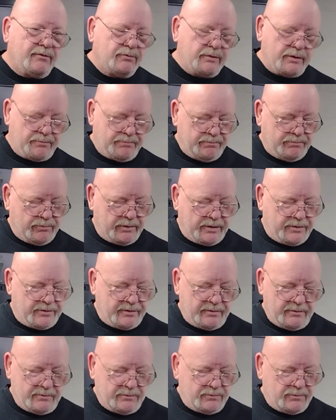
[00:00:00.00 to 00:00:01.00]

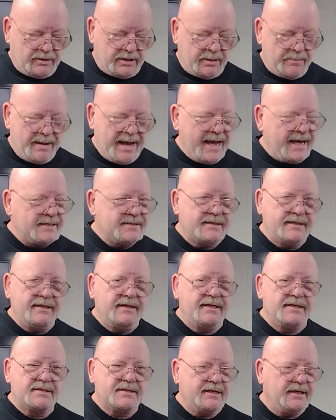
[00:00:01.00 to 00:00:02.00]
With the mags in
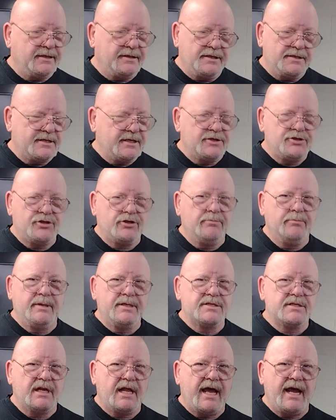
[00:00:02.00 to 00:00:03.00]
this thing shouldn't
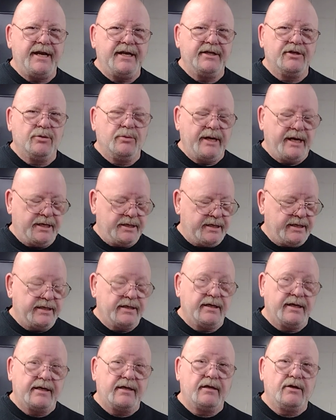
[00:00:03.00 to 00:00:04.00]
be sliding the way it
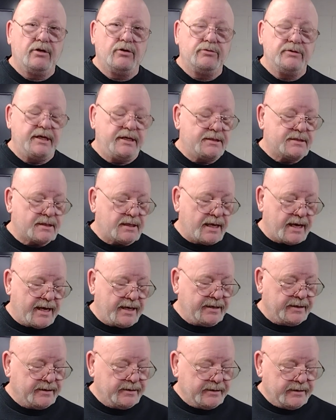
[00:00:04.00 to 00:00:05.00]
did, let alone
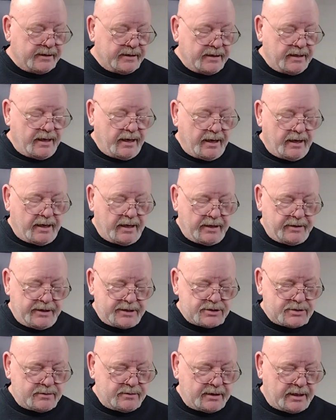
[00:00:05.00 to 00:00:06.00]
de-slide.
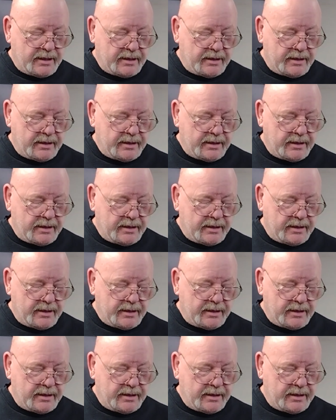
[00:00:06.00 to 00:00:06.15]
This